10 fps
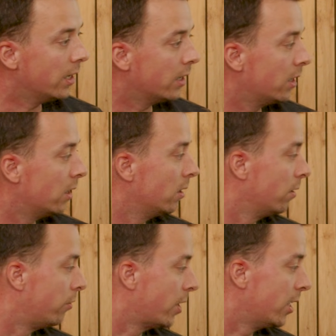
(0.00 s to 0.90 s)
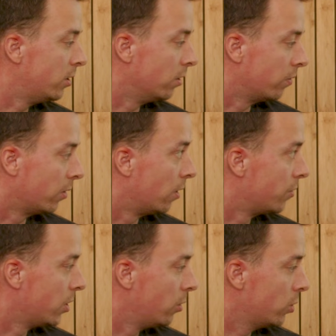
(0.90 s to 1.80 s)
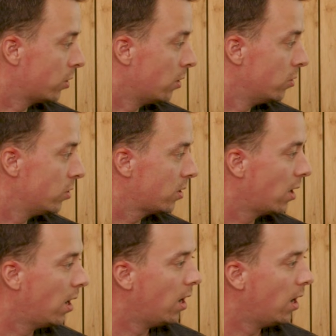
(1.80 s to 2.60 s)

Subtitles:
and a variety of cereal stones.